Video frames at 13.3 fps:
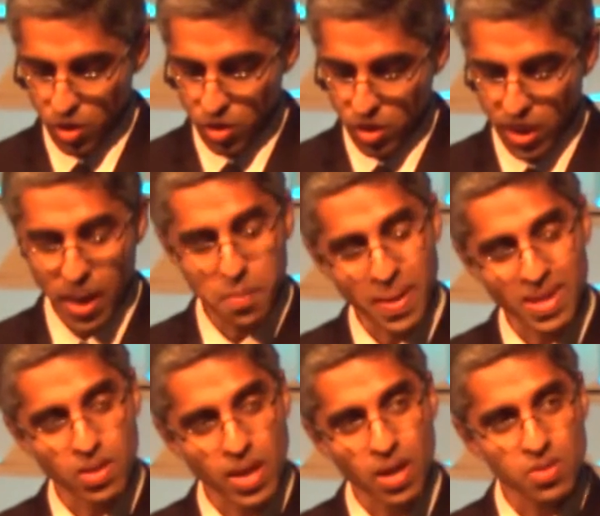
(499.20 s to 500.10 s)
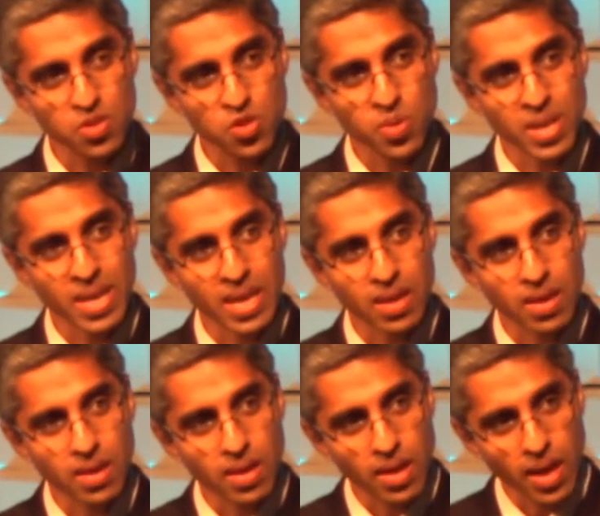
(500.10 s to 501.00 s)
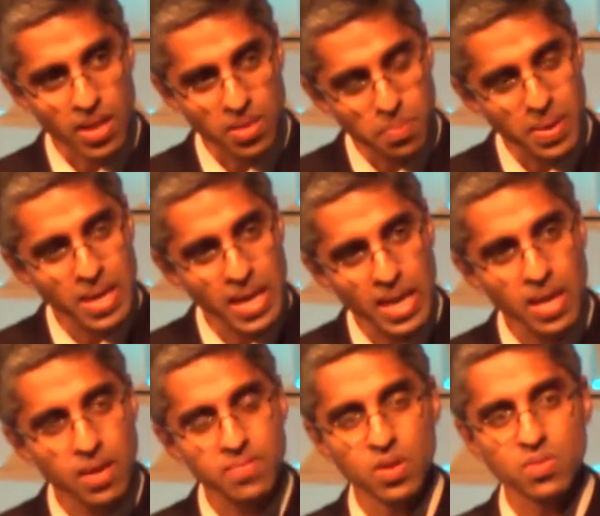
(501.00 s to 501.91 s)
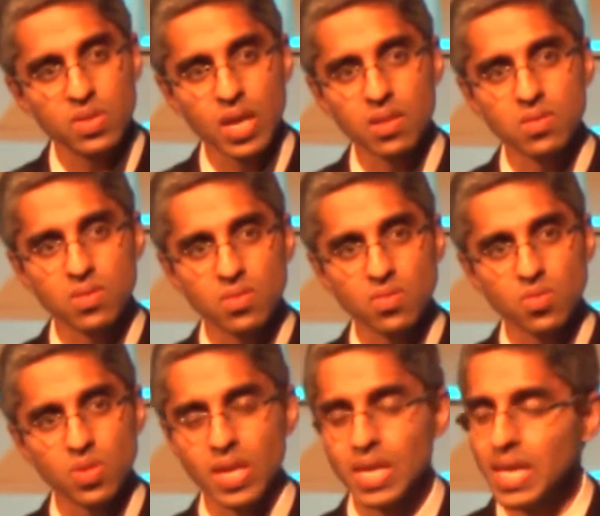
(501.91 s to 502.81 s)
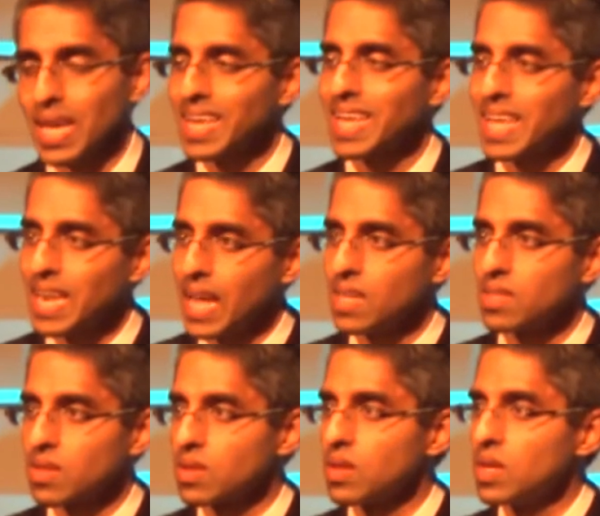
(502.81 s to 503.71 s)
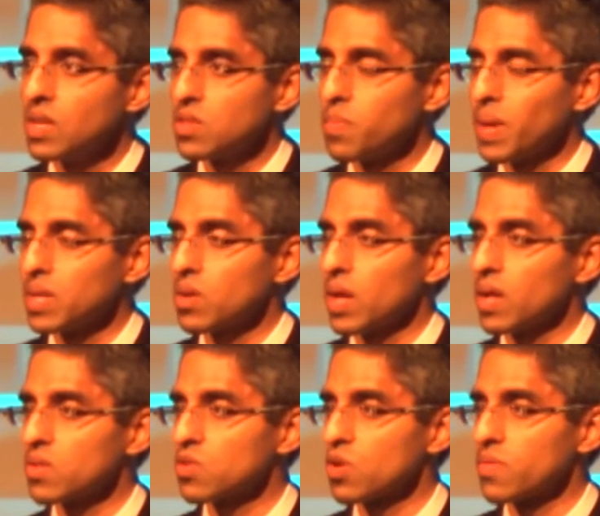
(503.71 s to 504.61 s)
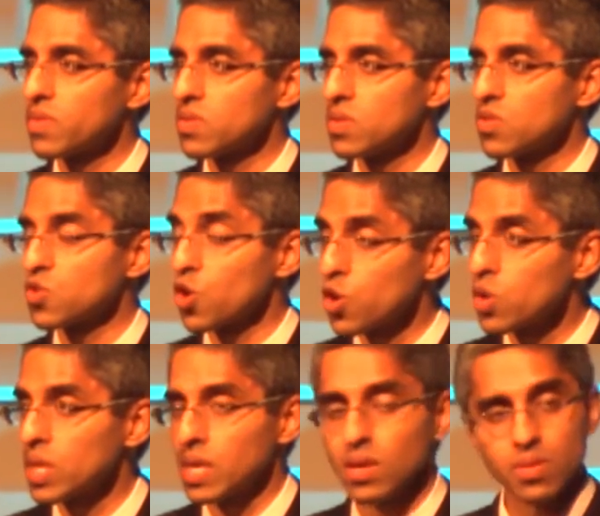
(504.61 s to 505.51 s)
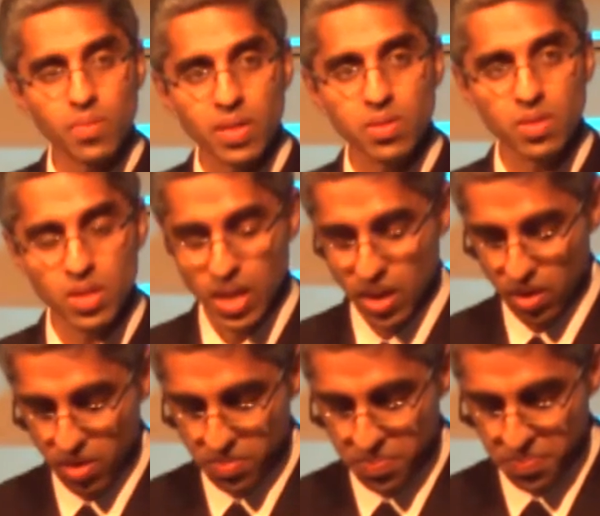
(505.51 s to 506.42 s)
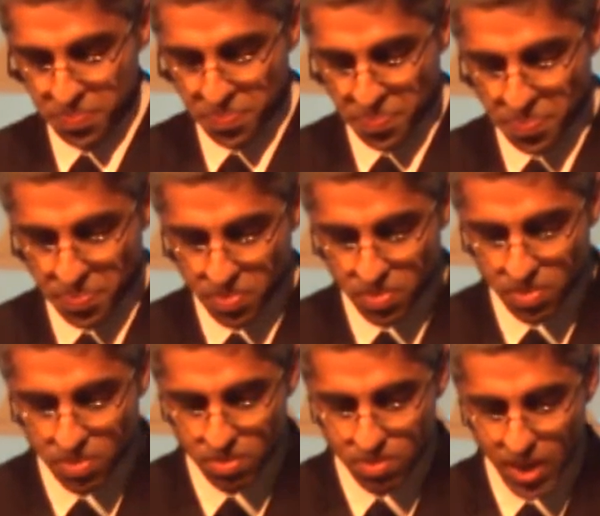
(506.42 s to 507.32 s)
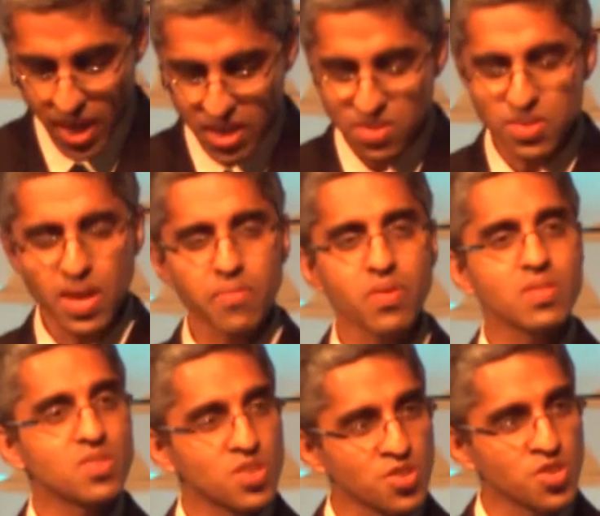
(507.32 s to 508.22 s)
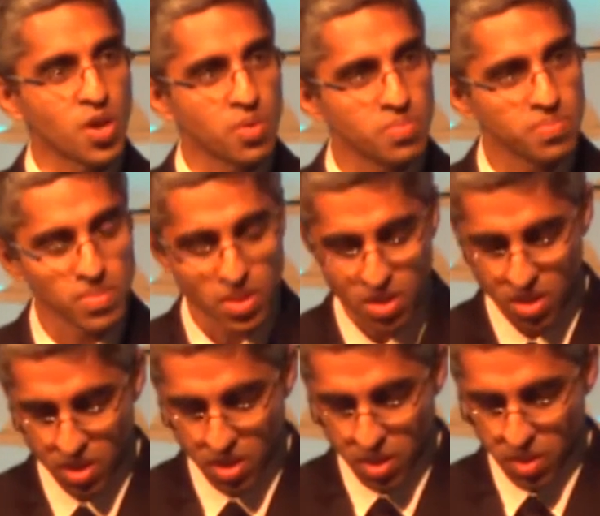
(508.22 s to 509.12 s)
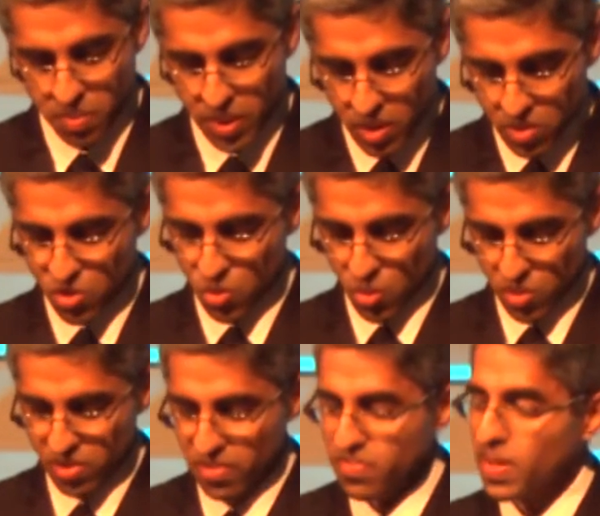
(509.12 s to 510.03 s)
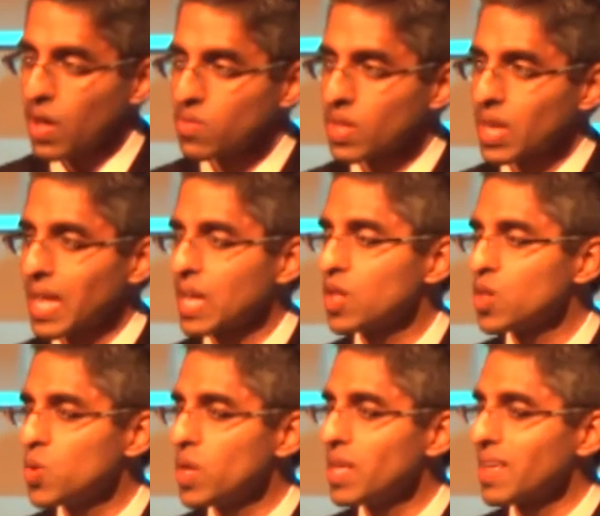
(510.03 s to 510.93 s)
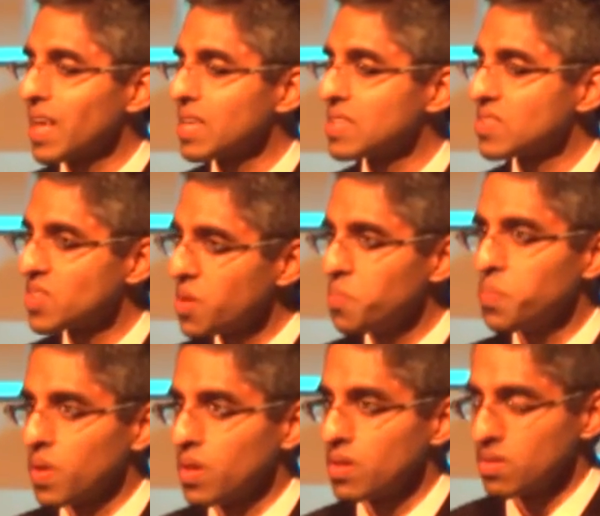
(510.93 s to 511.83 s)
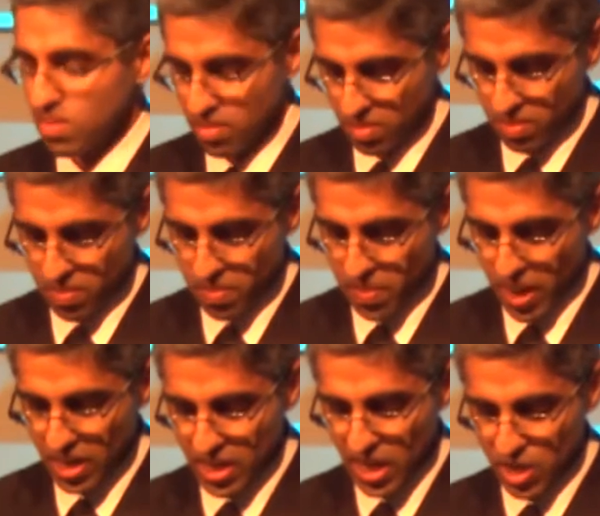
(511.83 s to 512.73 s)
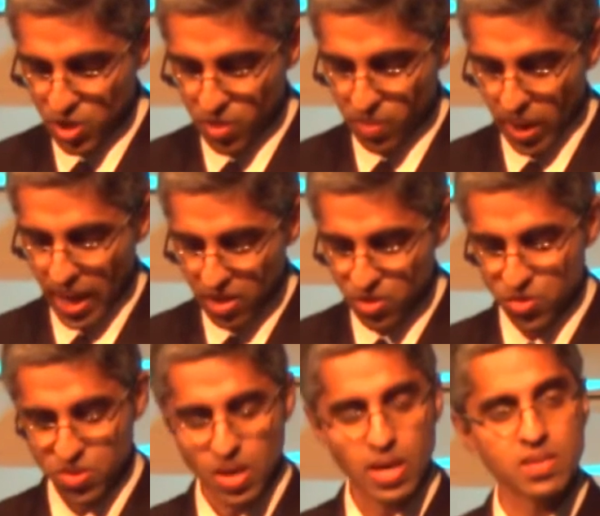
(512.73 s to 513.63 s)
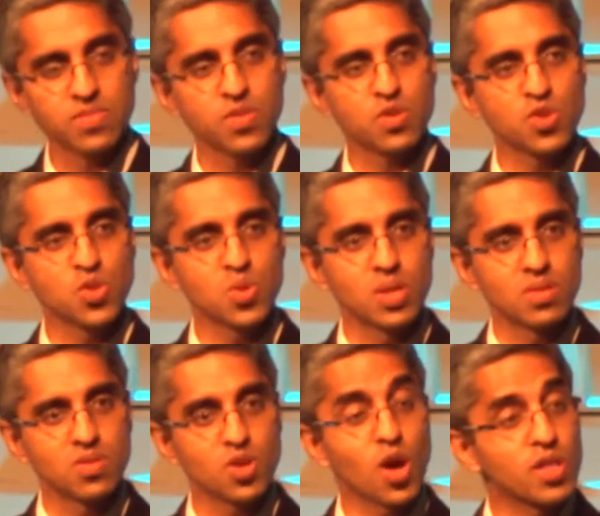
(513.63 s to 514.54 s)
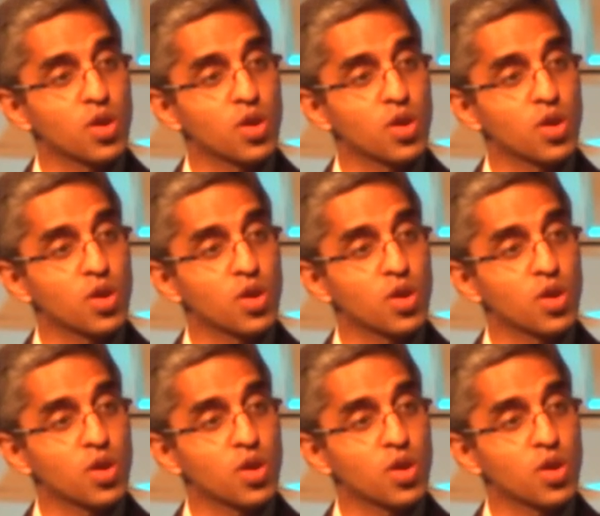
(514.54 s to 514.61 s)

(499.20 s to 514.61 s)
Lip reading: to get mental health screening at the beginning of their sentences so they can get connected to mental health services early rather than later. And in San Francisco, middle schools have found that including a simple meditation exercise for students called